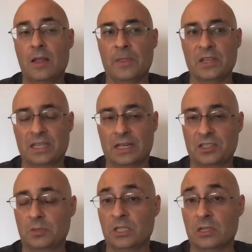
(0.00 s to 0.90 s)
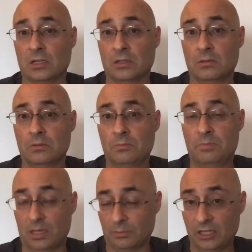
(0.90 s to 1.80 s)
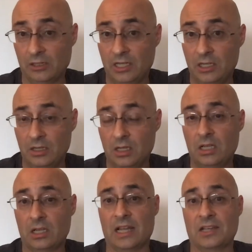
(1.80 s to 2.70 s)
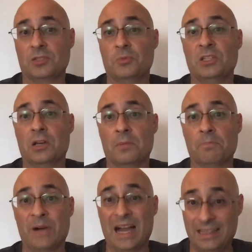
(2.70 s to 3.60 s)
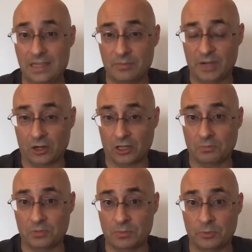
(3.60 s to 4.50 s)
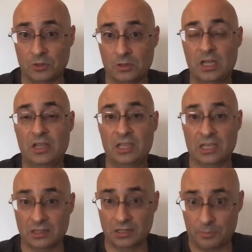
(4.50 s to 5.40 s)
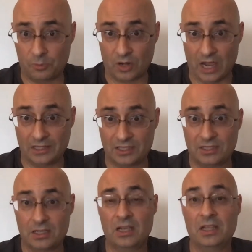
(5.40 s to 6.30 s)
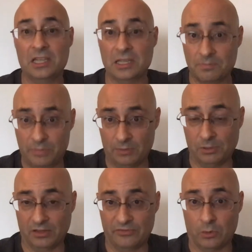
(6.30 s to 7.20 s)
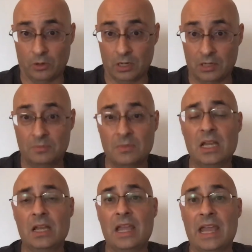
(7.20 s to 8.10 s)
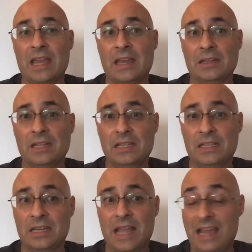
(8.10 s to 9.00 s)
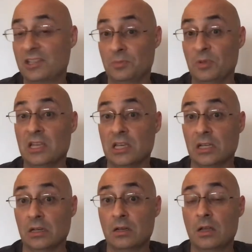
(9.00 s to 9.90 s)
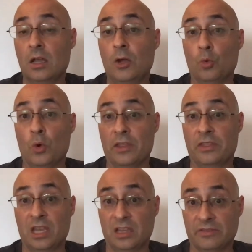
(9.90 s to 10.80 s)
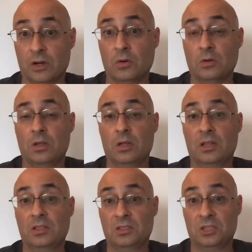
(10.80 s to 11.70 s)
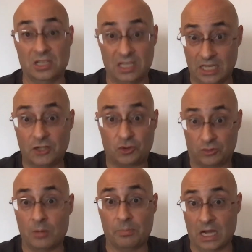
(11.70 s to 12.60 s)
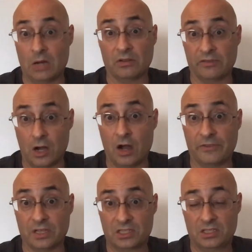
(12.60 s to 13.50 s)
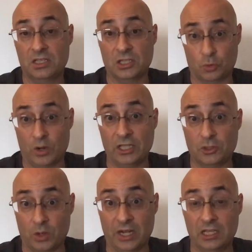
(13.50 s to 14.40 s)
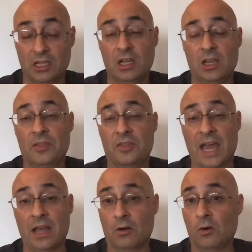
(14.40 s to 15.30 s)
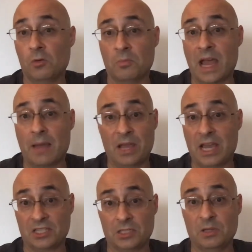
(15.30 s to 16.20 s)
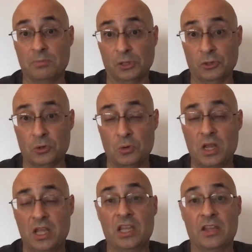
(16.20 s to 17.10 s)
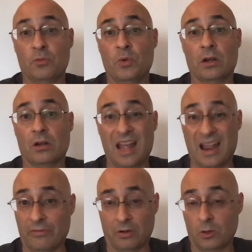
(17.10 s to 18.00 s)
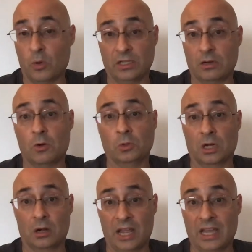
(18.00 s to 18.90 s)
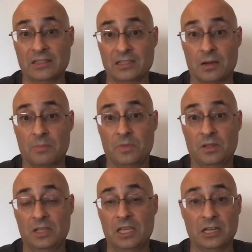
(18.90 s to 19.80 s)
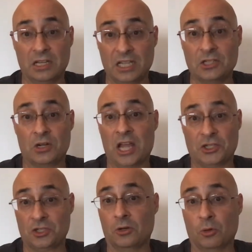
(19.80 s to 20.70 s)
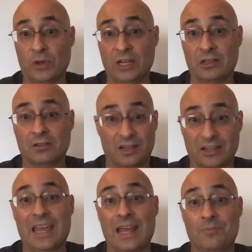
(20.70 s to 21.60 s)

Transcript: This has to be done publicly. It has to be done by the American people, in the press, in public fora, and it has to begin with a vote to get Trump out of office in 2020. That whole map has to be blue if we are ever going to hold our heads up in an international arena again.